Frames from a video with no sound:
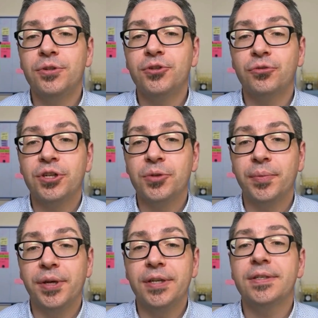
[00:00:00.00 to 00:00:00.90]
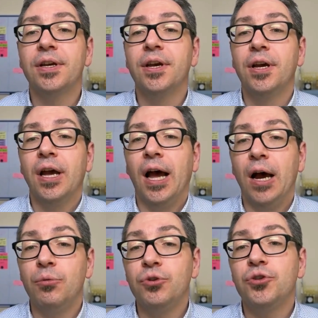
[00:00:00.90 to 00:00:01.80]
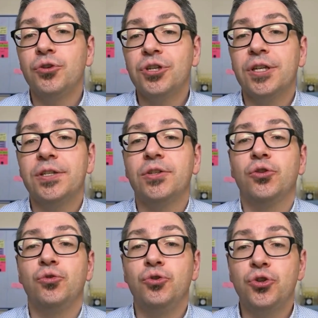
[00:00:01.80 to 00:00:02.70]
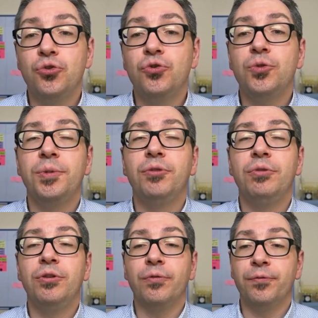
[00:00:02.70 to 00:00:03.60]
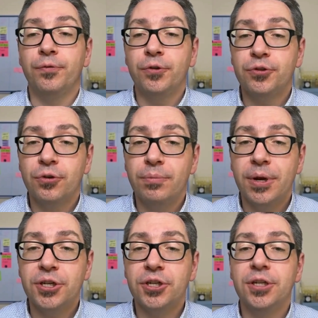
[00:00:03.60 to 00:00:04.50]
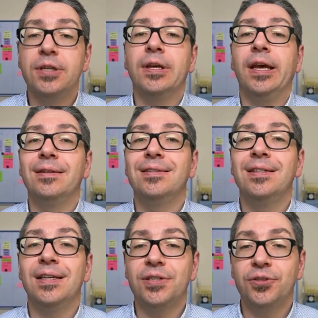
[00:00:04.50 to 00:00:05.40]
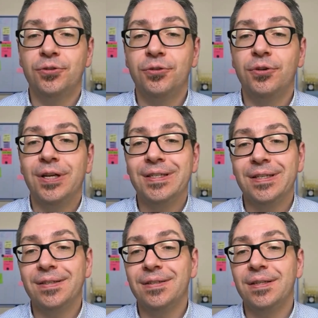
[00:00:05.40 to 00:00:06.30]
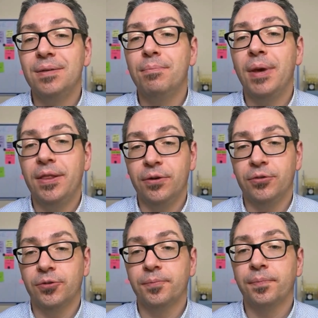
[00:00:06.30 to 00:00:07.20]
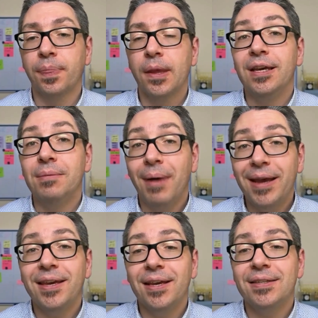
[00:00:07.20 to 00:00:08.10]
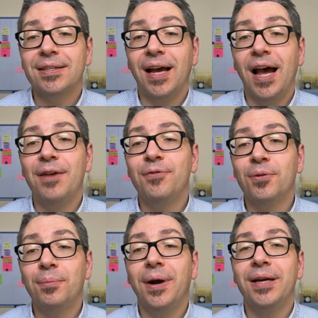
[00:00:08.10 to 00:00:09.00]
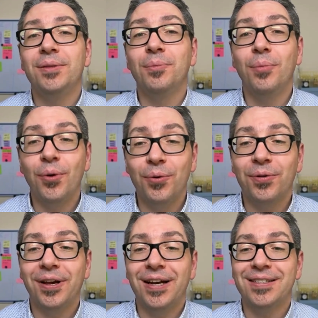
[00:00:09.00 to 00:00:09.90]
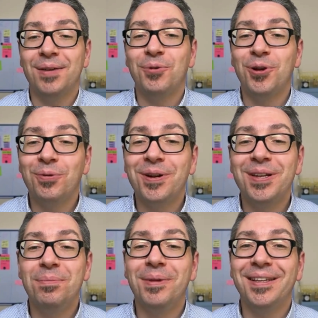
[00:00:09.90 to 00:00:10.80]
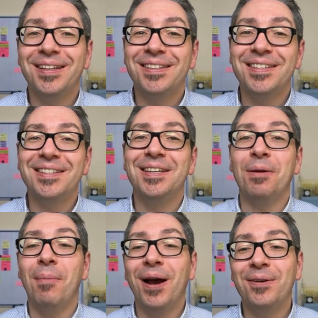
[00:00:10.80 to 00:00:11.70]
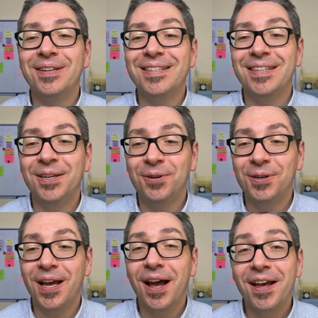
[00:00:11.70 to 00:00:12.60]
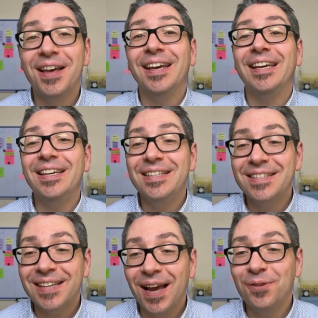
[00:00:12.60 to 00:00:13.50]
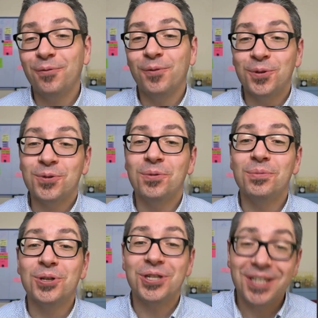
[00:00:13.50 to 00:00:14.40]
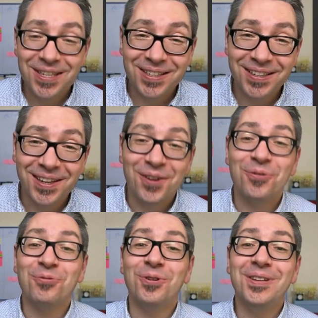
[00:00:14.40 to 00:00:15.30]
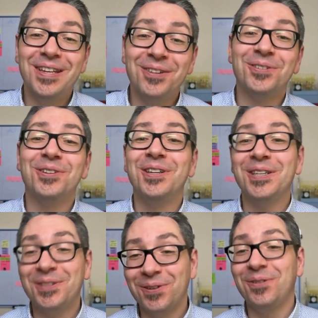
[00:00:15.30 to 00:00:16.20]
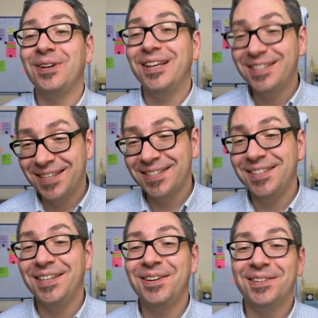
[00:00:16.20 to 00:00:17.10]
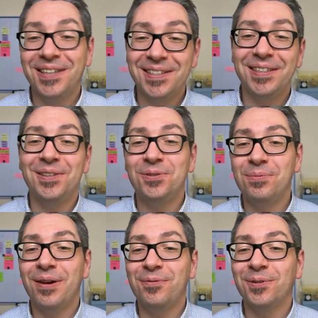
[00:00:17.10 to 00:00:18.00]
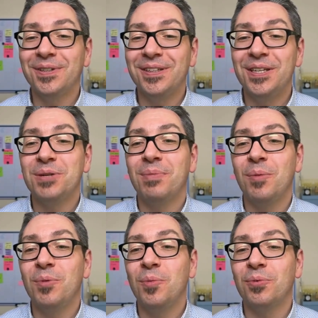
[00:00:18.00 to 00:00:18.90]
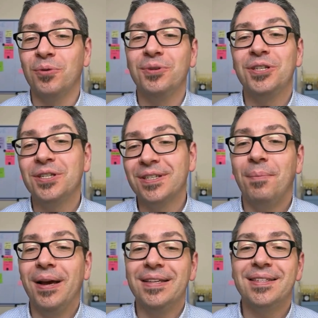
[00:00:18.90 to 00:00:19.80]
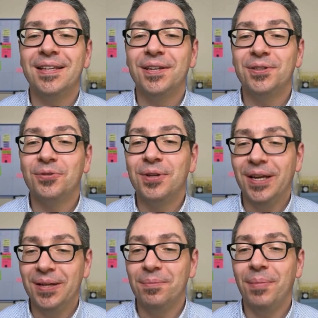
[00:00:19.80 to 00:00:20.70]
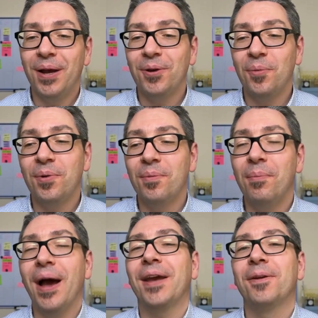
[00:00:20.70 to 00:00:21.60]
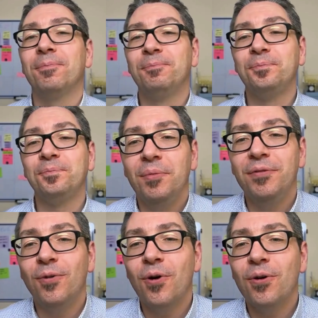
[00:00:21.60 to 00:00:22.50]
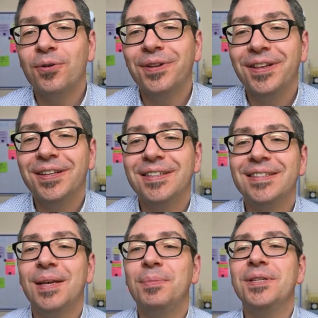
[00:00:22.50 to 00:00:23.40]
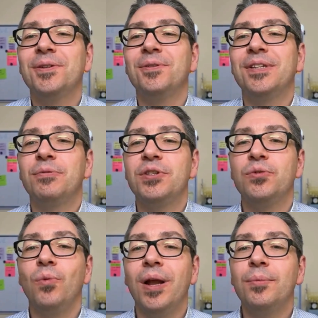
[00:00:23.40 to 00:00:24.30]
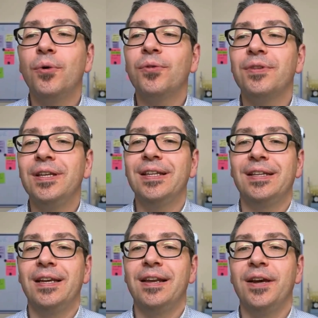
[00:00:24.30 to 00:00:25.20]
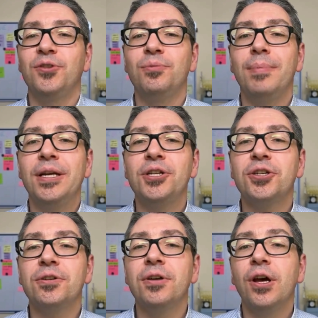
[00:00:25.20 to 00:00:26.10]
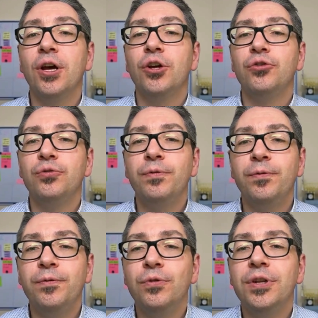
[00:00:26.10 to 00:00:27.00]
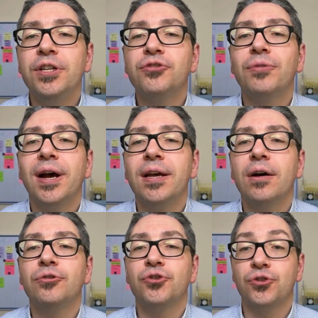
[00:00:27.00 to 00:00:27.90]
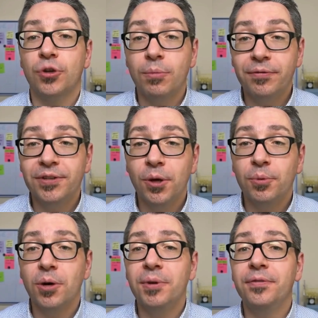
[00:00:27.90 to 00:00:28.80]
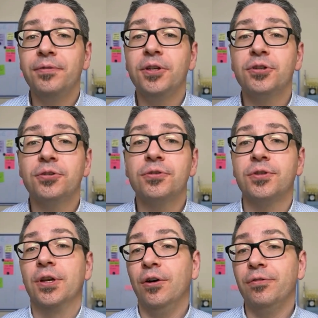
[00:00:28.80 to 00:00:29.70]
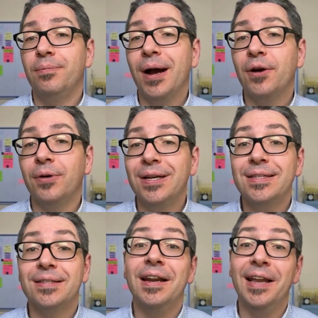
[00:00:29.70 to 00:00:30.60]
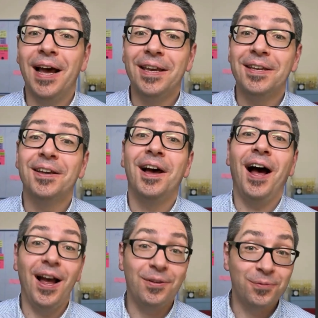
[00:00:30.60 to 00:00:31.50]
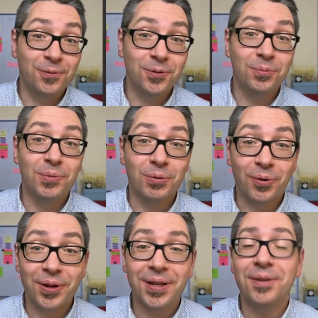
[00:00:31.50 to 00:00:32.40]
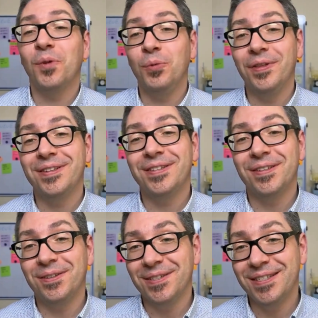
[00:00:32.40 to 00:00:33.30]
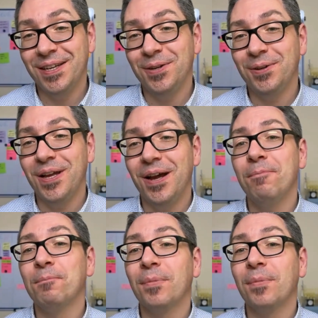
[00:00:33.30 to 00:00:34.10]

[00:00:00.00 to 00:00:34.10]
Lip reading: storage space, I would suggest to choose between the virtual machine and the external SSD method. In my case, I've combined both, as I'm currently beta testing macOS Sequoia inside a virtual machine running on an external SSD connected to my 14-inch MacBook Pro, which is my secondary and backup Mac. Before concluding this episode, there is one more thing that I'd like to mention. To fully try out some of the upcoming features of macOS, like iPhone mirroring with Sequoia,